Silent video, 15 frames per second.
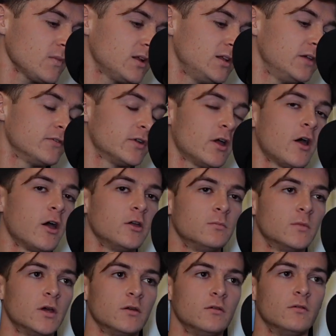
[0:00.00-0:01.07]
living at
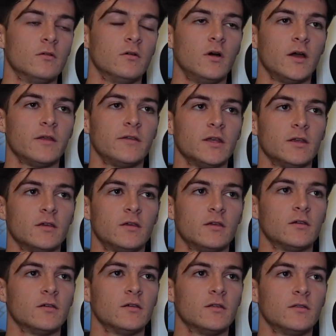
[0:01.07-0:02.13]
home though, I
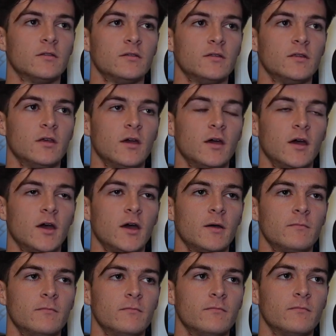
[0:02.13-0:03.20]
think,
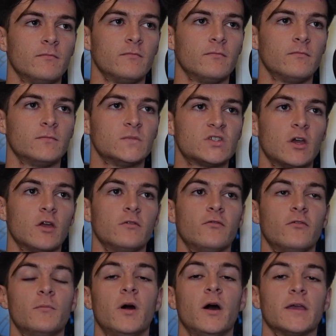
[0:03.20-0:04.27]
so
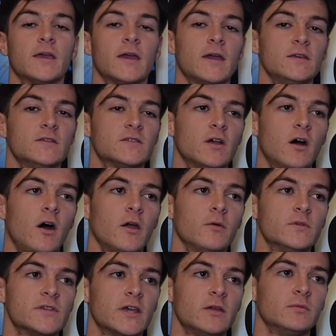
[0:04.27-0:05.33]
for my case, I
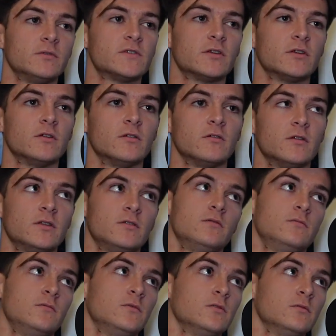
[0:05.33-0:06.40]
was able to,
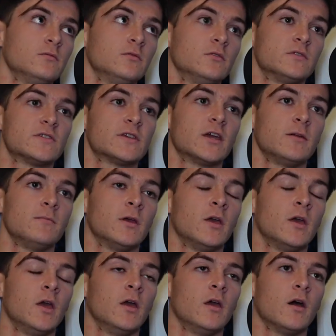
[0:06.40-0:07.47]
and you're the same,
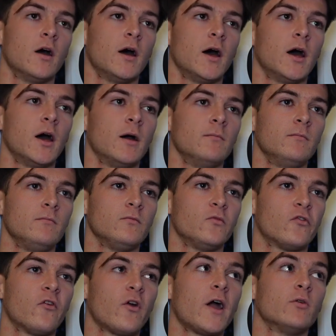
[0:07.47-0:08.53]

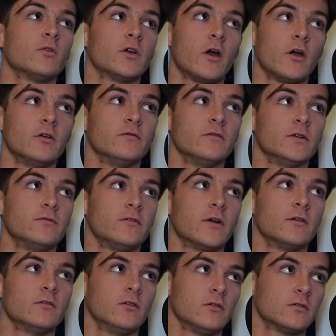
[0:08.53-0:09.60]
throughout COVID,
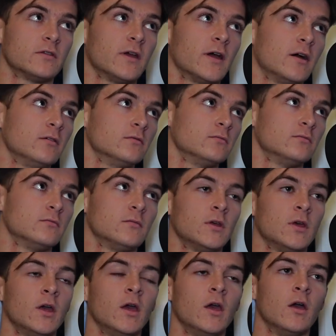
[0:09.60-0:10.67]
throughout lockdown,
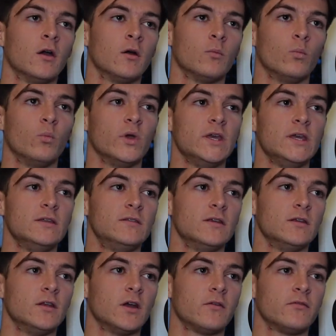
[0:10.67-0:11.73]
we
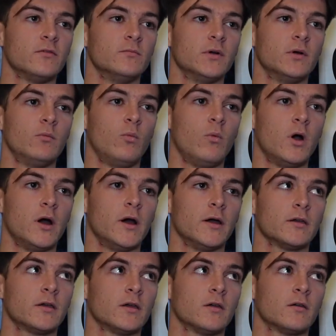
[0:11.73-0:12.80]
did nothing but
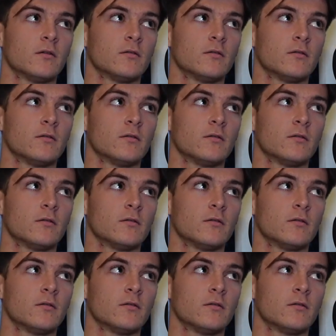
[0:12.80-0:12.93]
work.